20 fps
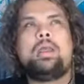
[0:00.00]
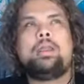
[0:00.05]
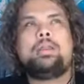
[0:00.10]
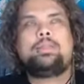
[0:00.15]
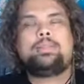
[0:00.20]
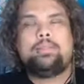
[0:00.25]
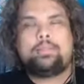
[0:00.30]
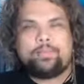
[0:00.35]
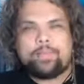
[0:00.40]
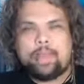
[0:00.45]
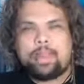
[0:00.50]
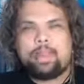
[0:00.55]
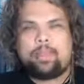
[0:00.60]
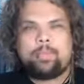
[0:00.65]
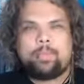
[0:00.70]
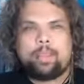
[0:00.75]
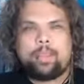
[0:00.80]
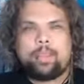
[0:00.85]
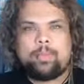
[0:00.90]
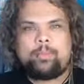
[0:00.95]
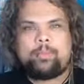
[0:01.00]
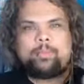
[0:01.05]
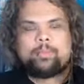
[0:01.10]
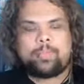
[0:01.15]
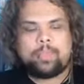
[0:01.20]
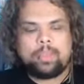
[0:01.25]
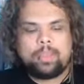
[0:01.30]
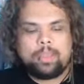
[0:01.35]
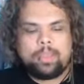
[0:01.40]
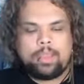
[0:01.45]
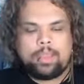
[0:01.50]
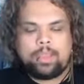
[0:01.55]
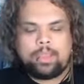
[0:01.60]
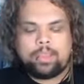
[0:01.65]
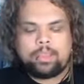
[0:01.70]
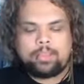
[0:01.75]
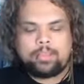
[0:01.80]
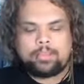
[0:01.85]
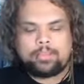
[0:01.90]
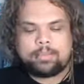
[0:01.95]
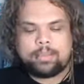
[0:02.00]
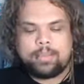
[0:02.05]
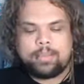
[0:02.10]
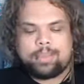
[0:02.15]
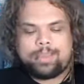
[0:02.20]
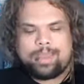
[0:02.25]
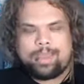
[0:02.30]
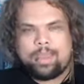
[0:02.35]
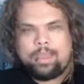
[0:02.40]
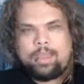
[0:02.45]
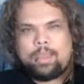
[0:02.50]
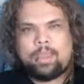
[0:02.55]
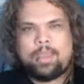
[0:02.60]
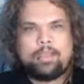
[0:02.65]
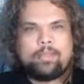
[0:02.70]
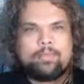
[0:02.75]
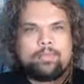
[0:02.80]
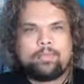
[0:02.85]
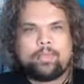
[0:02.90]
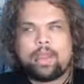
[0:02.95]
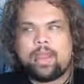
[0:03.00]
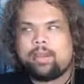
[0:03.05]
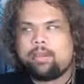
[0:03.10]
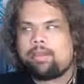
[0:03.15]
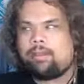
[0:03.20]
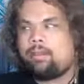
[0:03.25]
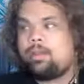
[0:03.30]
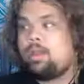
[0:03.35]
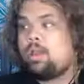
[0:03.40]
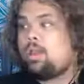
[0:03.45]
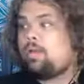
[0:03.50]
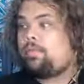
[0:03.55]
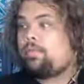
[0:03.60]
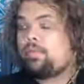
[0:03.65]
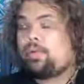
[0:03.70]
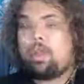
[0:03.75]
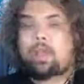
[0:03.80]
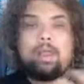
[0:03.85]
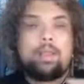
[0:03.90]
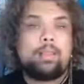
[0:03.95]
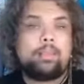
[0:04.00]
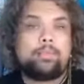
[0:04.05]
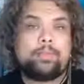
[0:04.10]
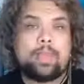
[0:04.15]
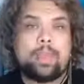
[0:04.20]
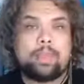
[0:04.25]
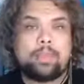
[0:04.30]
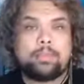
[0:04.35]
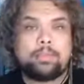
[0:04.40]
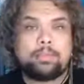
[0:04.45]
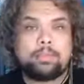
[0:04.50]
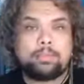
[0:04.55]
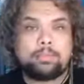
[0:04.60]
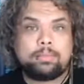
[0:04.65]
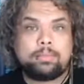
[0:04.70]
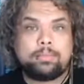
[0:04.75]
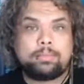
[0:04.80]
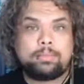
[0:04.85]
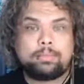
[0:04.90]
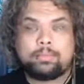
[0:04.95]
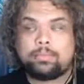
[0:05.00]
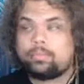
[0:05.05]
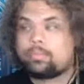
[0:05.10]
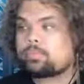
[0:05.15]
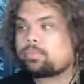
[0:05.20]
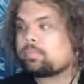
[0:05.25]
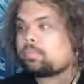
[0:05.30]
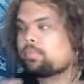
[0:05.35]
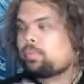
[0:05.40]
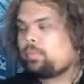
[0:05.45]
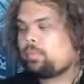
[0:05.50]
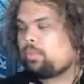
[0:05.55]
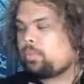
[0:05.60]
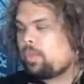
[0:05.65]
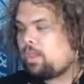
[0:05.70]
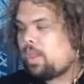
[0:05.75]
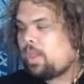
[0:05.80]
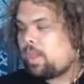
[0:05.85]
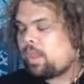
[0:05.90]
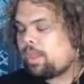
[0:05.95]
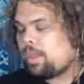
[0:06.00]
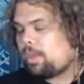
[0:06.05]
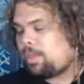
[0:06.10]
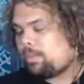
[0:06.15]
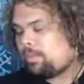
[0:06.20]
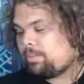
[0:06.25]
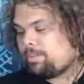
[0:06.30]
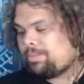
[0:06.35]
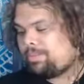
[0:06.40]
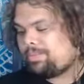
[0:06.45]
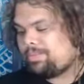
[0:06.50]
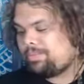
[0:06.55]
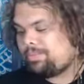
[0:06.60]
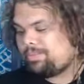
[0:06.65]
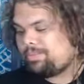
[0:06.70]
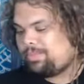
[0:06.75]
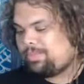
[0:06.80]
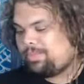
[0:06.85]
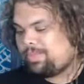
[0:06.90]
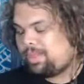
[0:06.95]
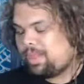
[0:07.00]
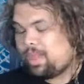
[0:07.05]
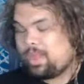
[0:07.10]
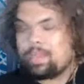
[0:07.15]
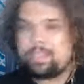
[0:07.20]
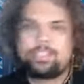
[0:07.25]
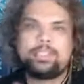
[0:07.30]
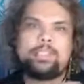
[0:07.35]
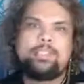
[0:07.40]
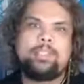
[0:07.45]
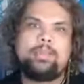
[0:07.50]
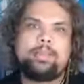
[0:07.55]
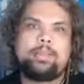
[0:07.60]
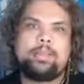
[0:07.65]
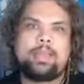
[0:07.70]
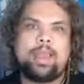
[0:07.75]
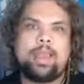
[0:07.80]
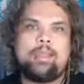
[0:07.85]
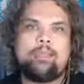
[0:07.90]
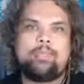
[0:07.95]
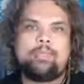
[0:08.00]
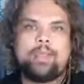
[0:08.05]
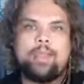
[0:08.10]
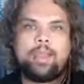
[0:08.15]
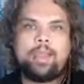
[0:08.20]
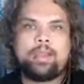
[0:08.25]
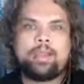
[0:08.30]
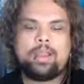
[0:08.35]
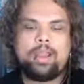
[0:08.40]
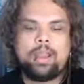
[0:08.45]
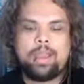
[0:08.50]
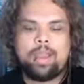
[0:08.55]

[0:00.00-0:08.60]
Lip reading: development is key and vital for all of us. And it's just something that I find